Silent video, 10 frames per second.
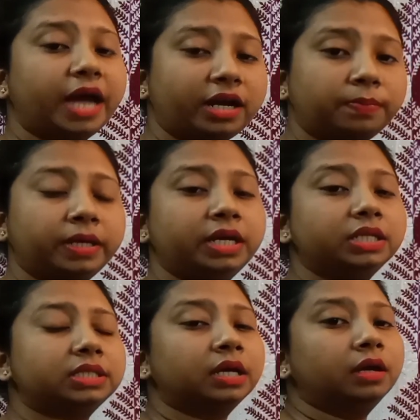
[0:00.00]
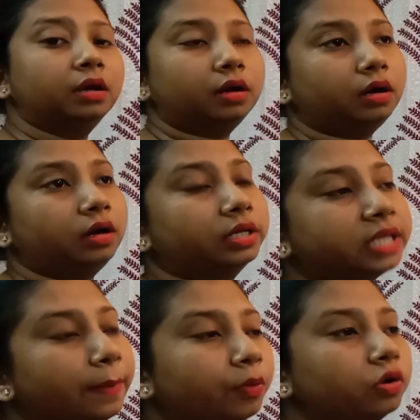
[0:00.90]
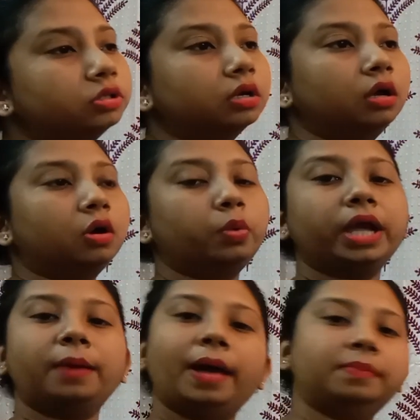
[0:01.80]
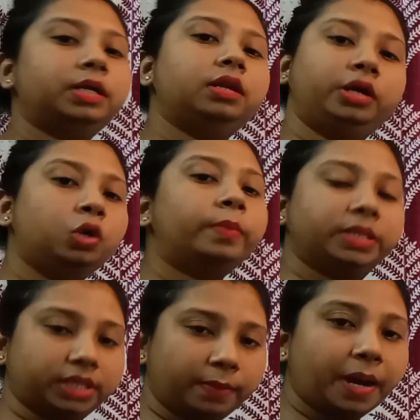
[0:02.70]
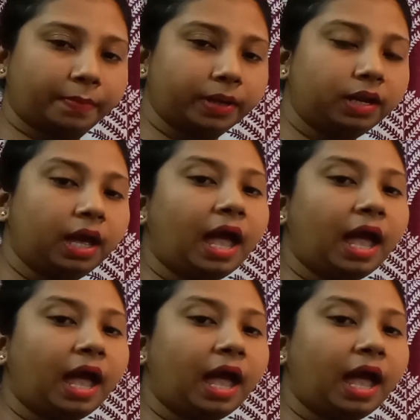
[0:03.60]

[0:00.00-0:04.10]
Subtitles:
That means, suppose we are mammal, humans are mammal,